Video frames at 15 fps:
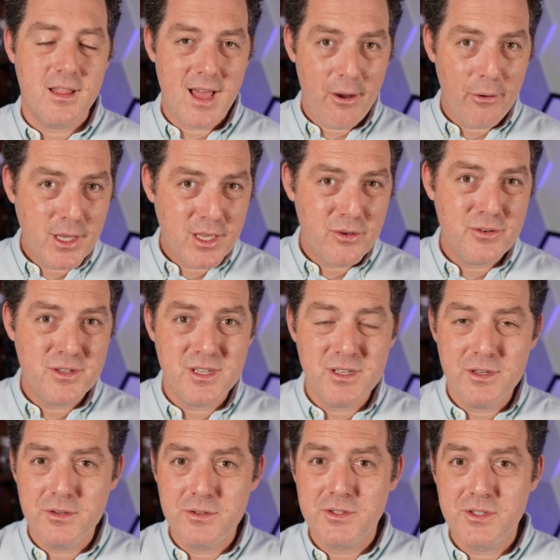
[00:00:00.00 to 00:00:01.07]
allowing you to
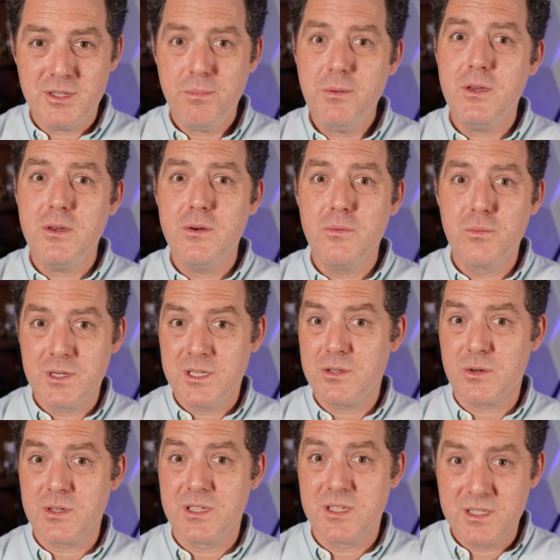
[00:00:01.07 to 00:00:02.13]
use GPU
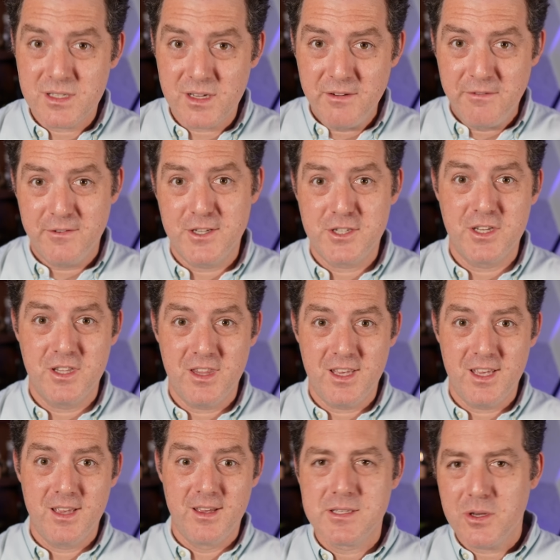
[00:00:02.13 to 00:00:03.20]
resources
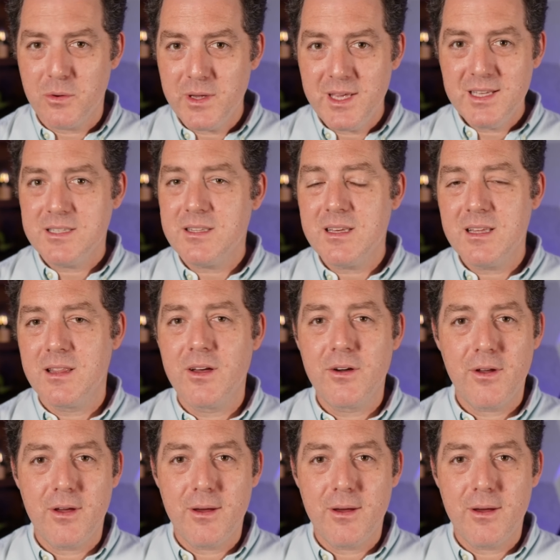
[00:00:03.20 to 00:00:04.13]
efficiently. So easily load